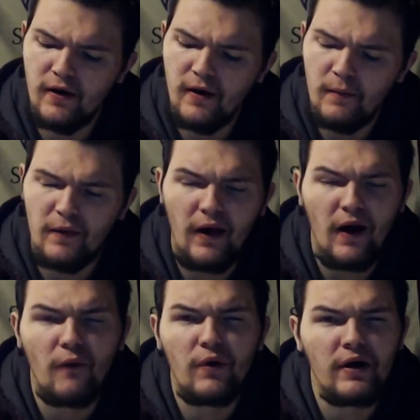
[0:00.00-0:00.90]
But now,
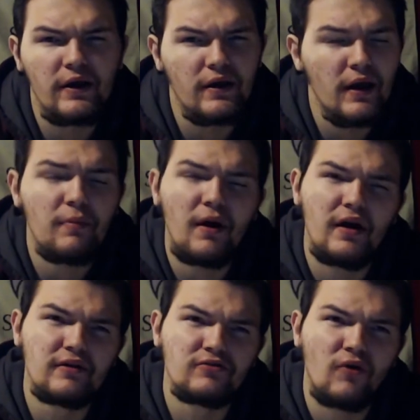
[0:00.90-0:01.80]
well, he probably
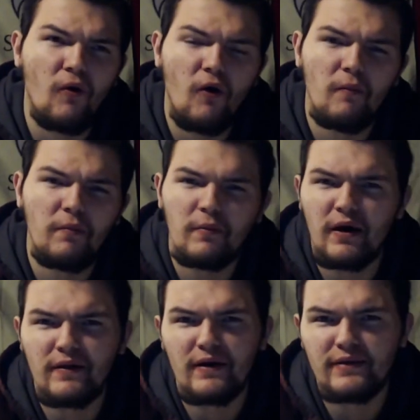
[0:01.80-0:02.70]
is hawked, but
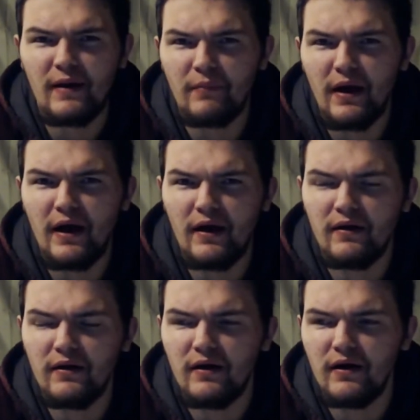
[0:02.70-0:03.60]
probably not that bad.
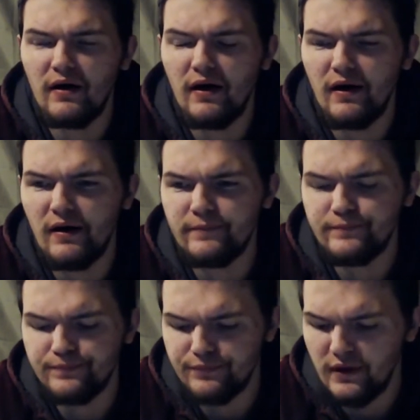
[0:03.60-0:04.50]

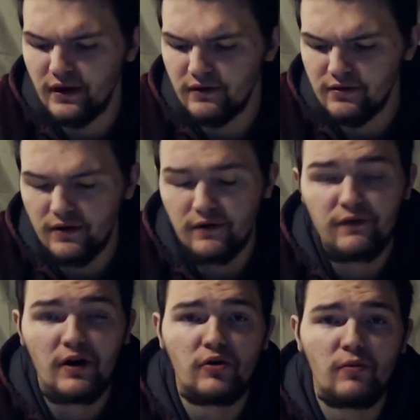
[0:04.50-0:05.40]
And still,
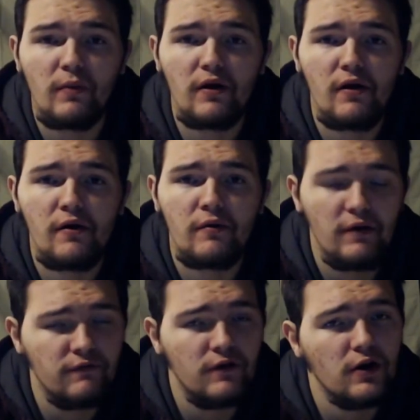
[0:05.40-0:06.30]
fuck you, Mello, and
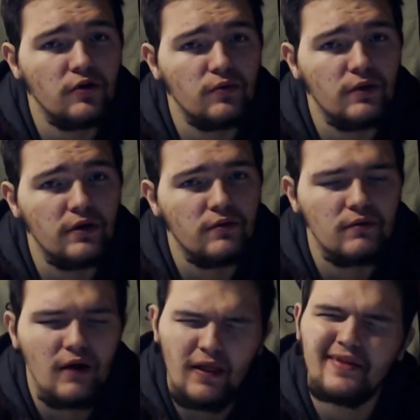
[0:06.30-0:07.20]
fuck you, Neil.
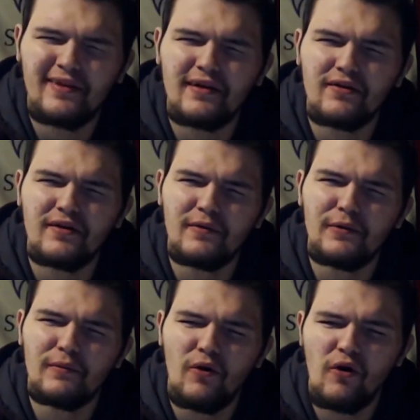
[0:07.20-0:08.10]
I like Neil a little
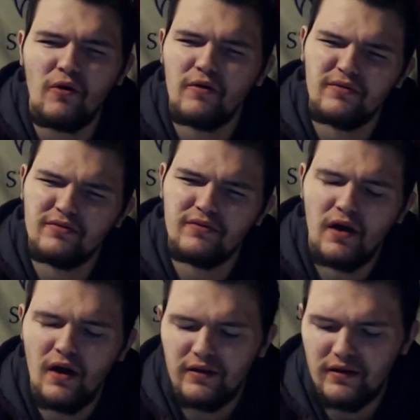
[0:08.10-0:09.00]
bit more.
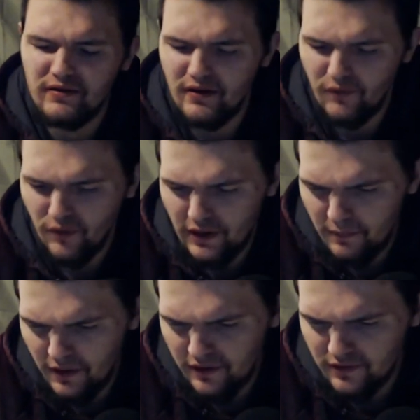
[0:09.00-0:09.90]
Didn't see him really that
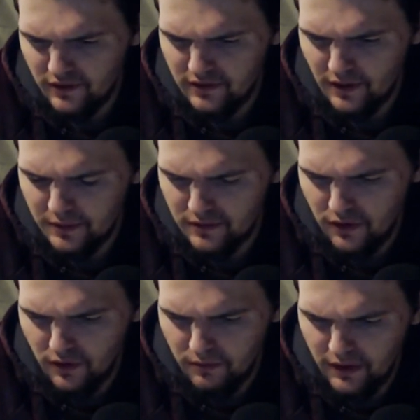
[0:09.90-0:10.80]
much on this
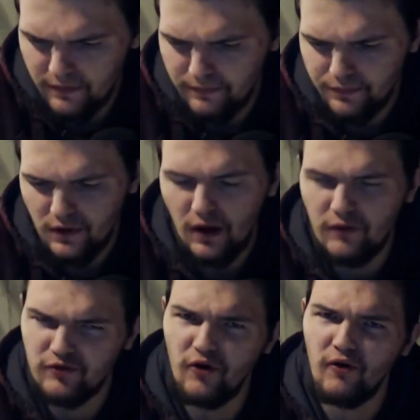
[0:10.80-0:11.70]
episode, but I'm
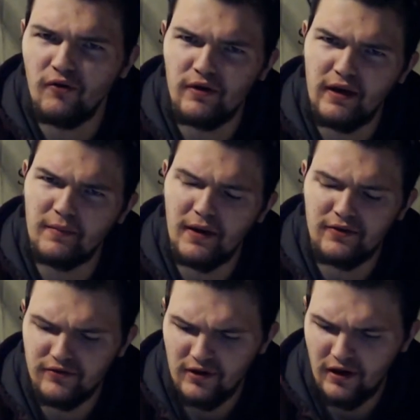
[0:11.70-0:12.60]
sure that's about to
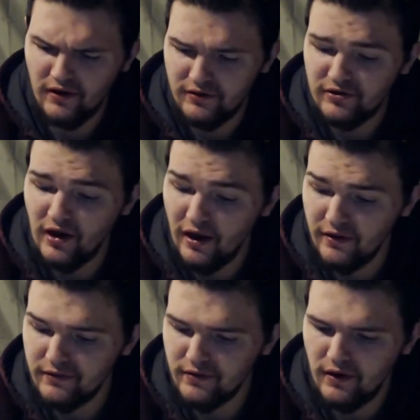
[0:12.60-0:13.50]

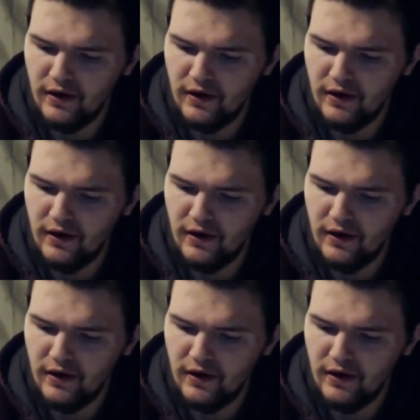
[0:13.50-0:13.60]
change.